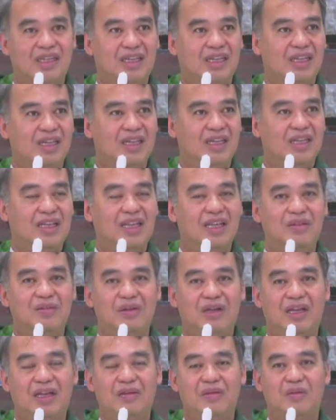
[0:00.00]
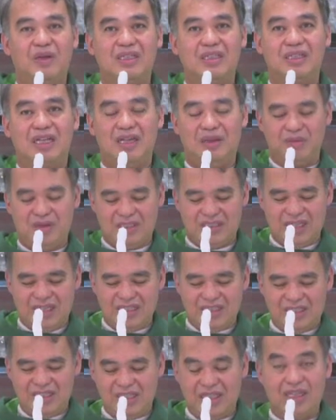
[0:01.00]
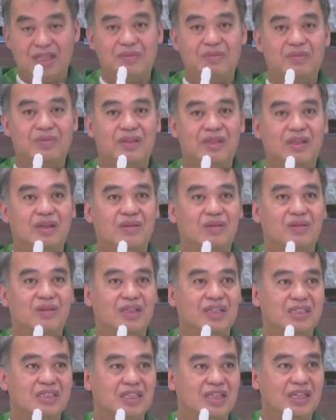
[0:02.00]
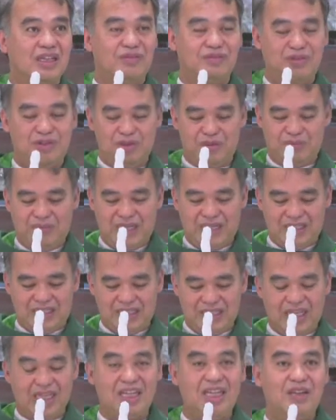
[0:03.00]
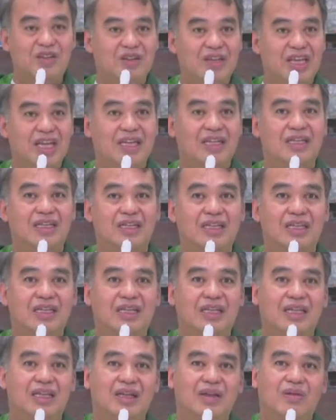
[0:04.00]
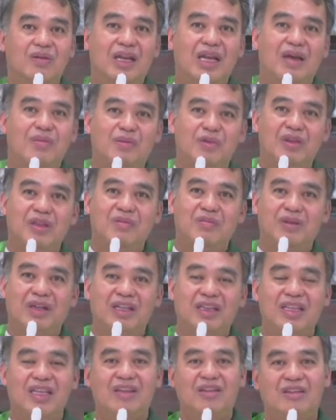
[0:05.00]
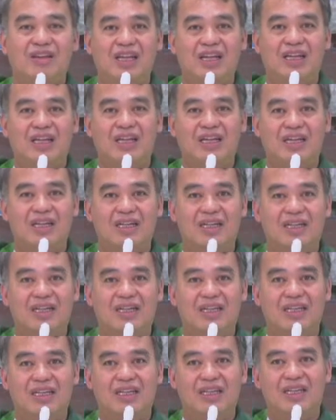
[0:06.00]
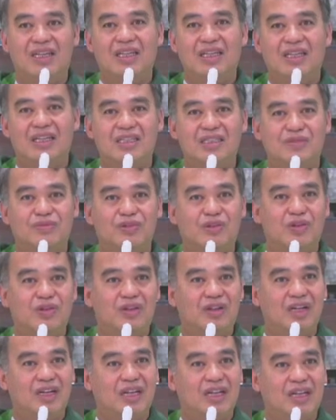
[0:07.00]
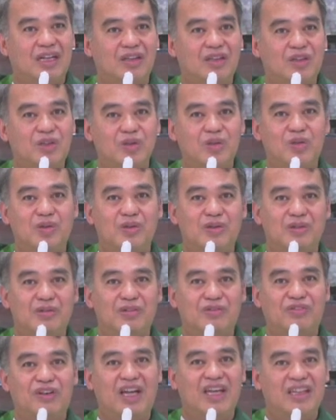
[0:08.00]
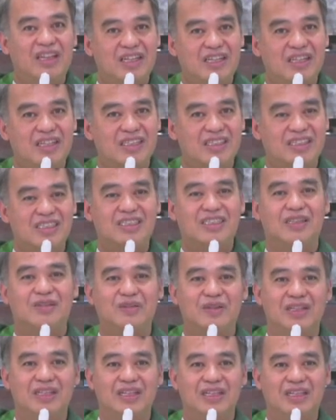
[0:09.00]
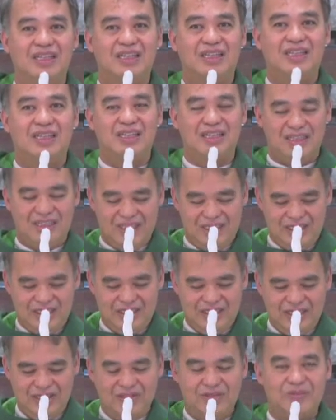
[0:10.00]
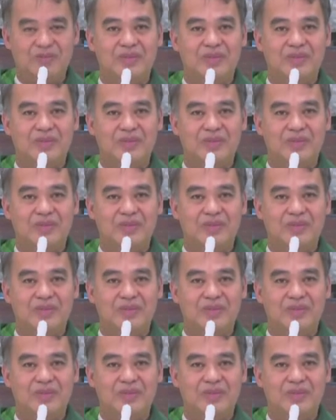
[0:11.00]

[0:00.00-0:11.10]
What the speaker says: And I was asking them, what is that for? Para sa kanino yan? Wala po in particular. It is for you, fathers. Sabi niya. No.